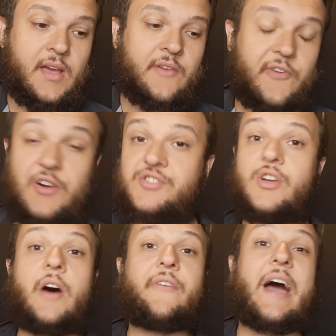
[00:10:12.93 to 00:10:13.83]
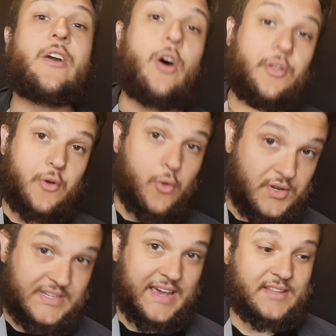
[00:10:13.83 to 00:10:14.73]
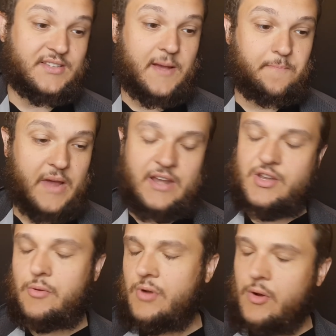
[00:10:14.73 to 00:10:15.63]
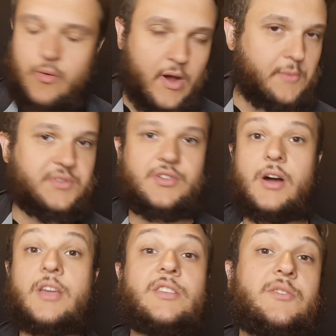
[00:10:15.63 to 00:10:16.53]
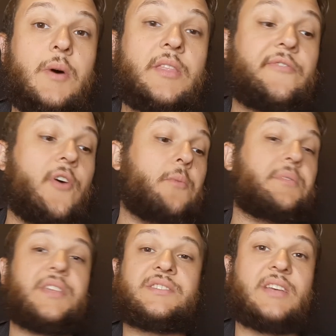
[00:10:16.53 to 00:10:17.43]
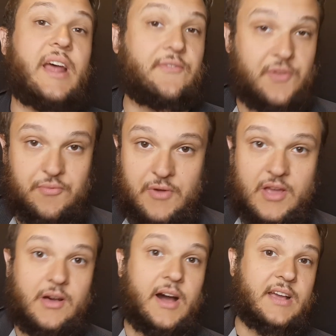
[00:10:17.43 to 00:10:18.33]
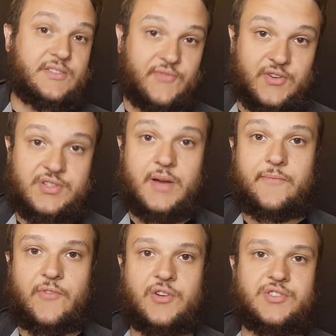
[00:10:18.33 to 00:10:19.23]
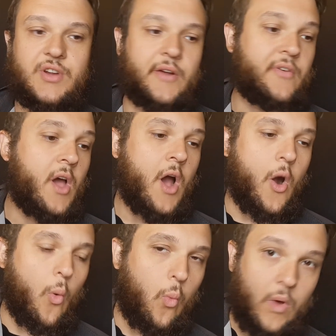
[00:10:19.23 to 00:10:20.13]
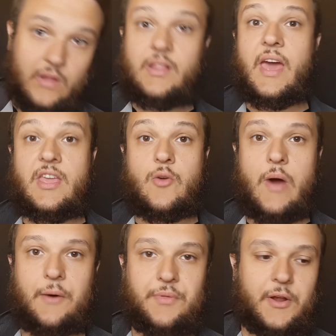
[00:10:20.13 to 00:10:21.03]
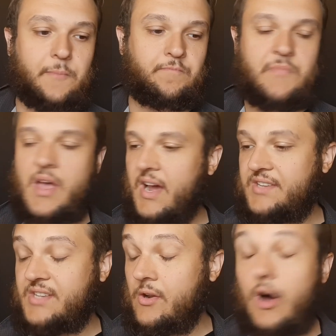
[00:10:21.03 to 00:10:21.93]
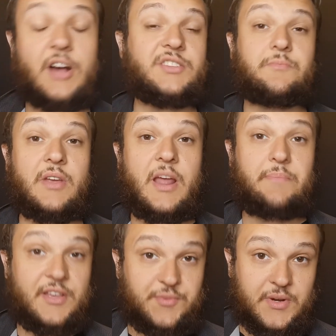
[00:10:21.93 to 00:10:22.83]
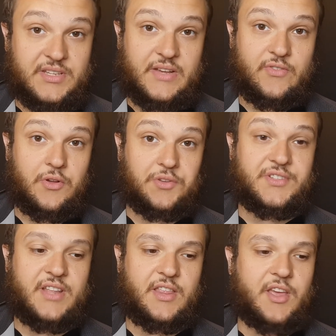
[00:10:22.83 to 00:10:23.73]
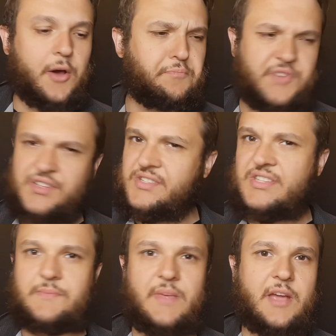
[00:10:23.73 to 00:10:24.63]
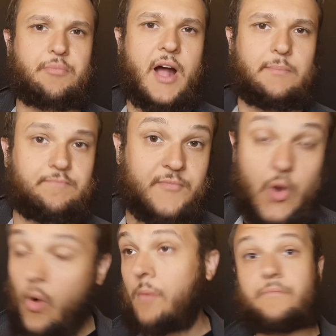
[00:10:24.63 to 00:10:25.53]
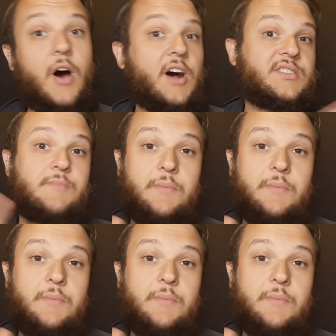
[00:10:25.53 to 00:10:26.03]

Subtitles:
First off, I call the course ahead of time. I don't know who I was talking to on the phone, but they said after 3 o'clock, it's first come, first serve. We'll get you out there. I said, awesome. Can I play 27 holes today? They go, doesn't seem like a problem. Cool. Awesome.